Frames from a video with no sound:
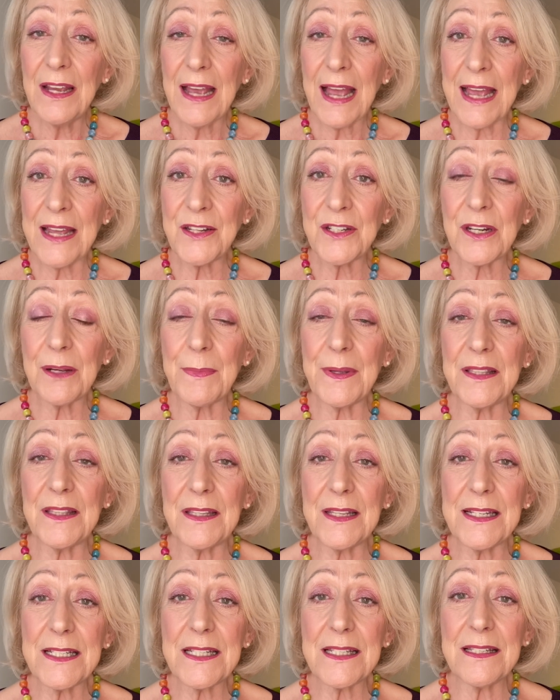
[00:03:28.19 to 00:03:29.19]
And but
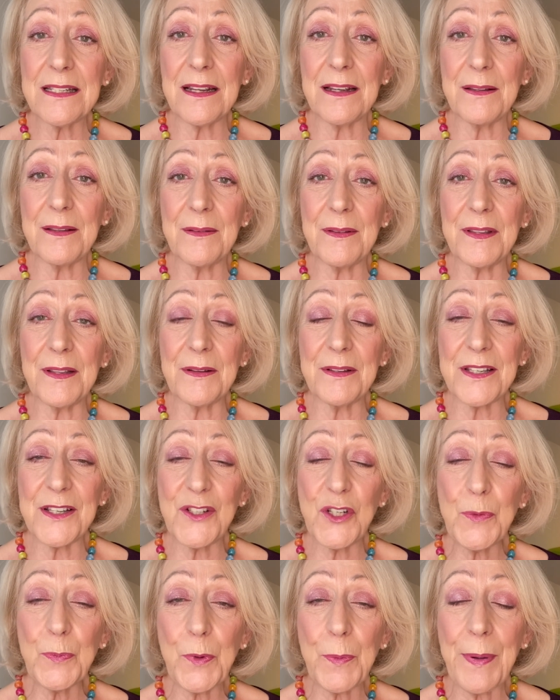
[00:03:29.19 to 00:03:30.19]
this the, the
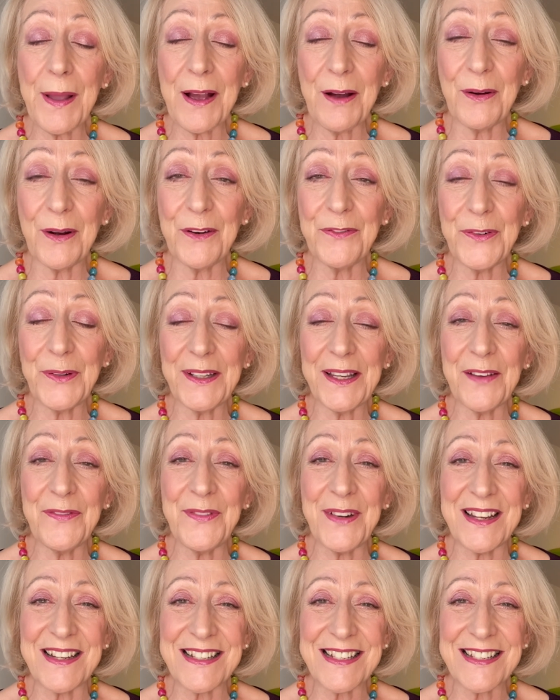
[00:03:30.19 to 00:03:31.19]
superpower of
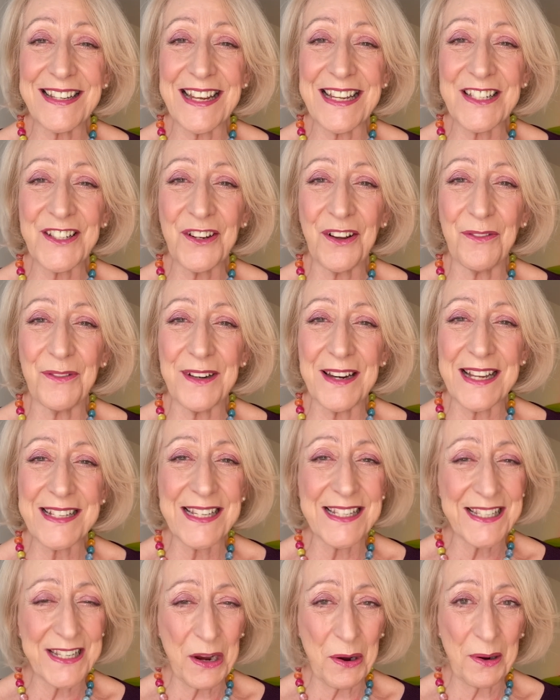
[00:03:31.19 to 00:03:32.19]
forgiveness is not
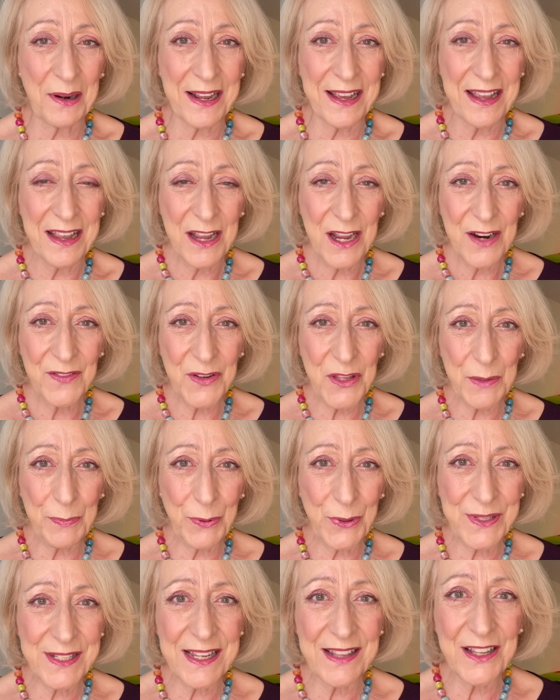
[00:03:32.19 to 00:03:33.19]
necessarily for the
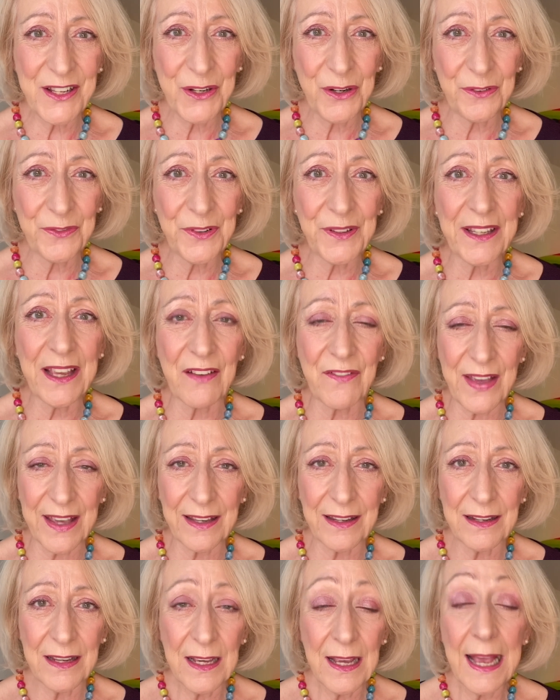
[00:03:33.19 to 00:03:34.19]
person that you're
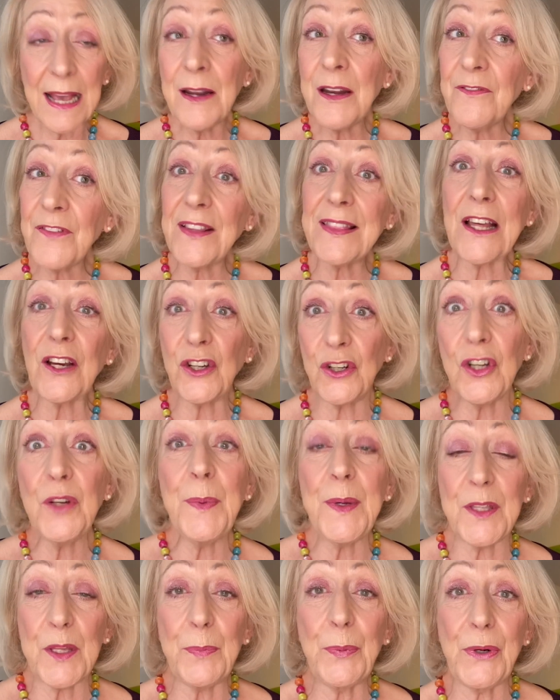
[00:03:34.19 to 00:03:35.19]
forgiving. And in fact, that could
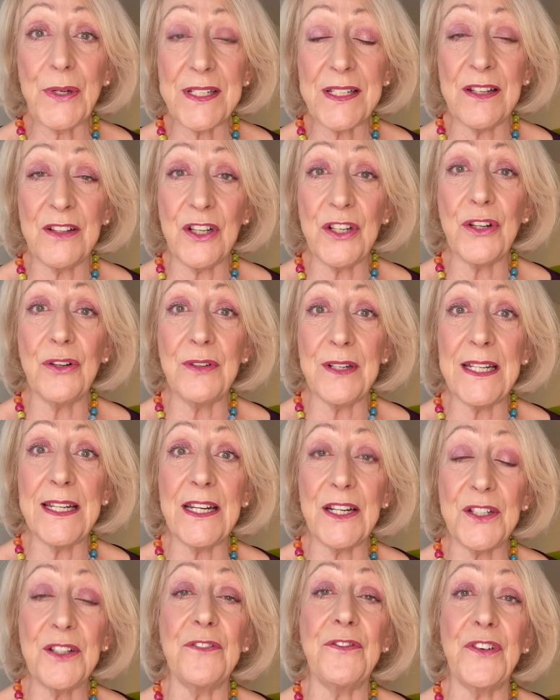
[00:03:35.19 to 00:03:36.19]
be the person that you're
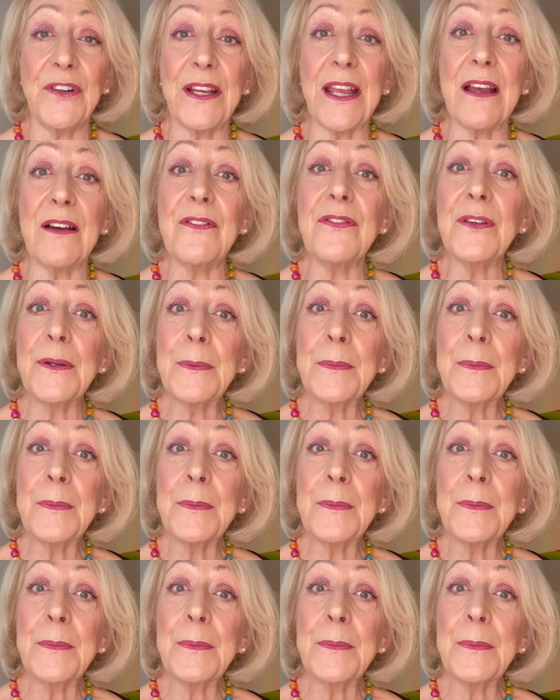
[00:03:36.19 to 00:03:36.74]
needing to forgive